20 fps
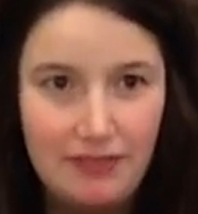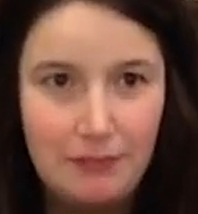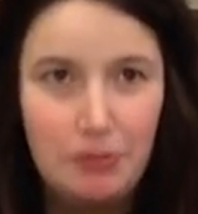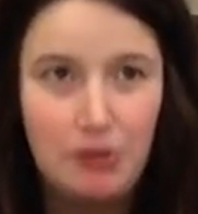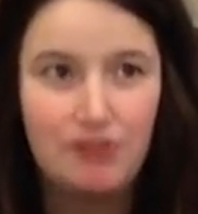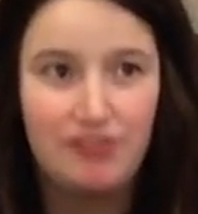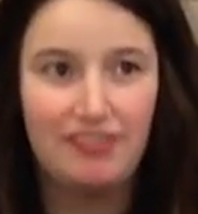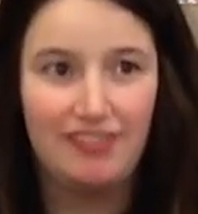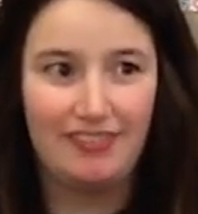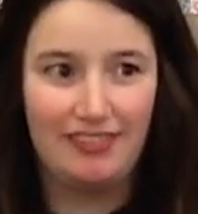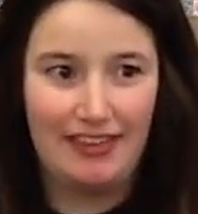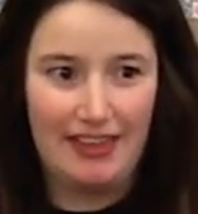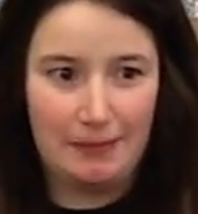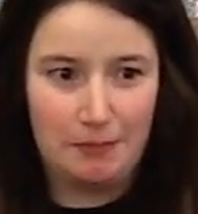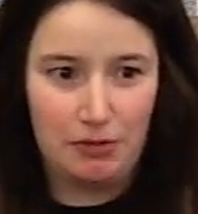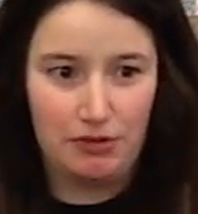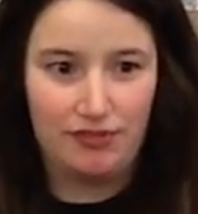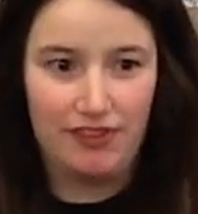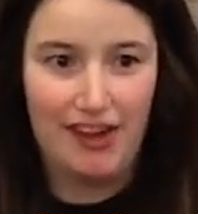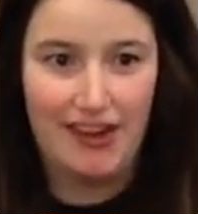
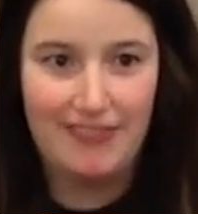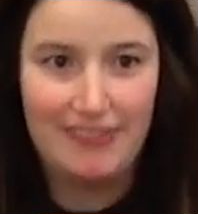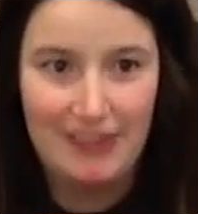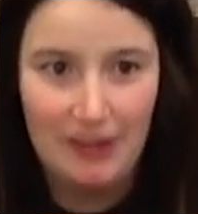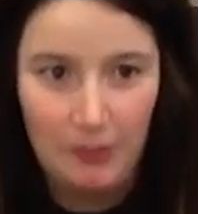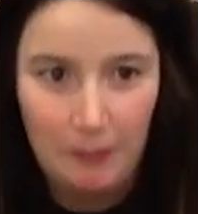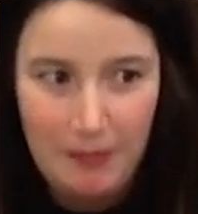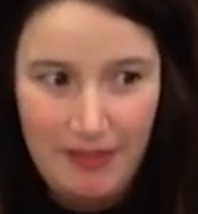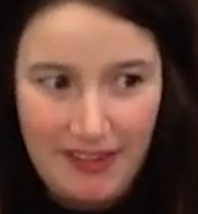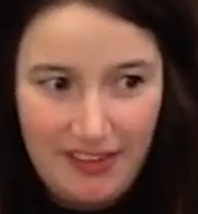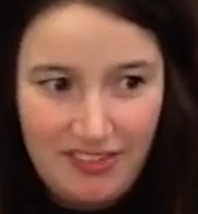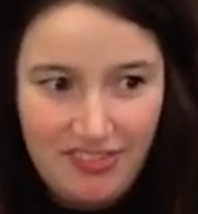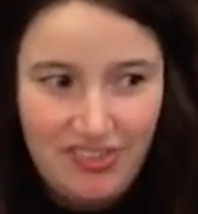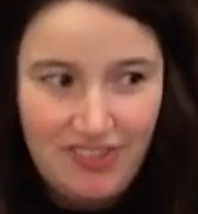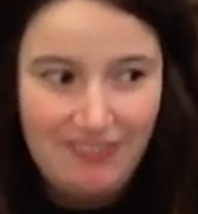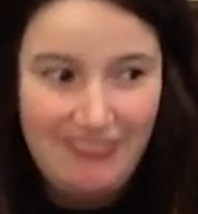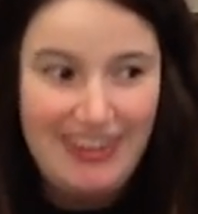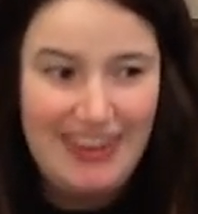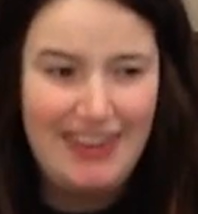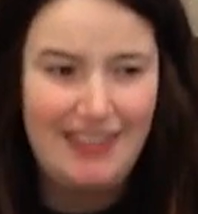provide the earplugs for
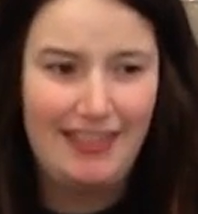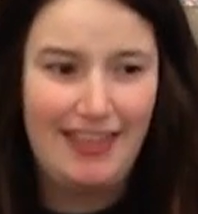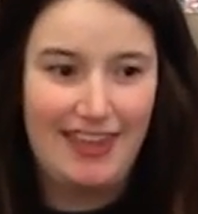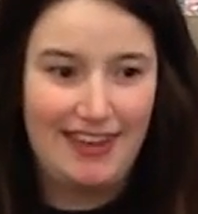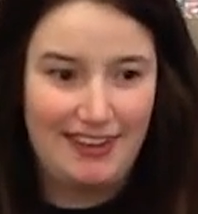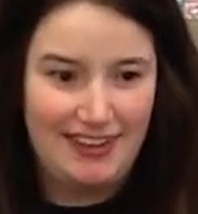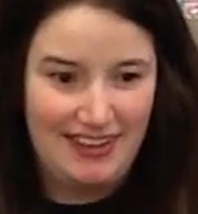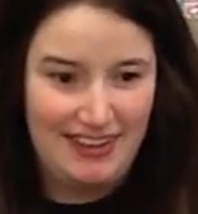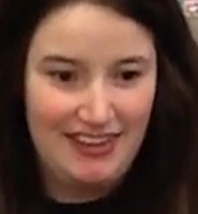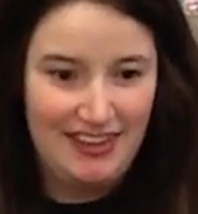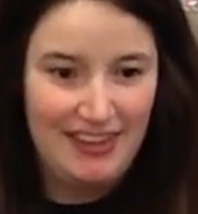me, like,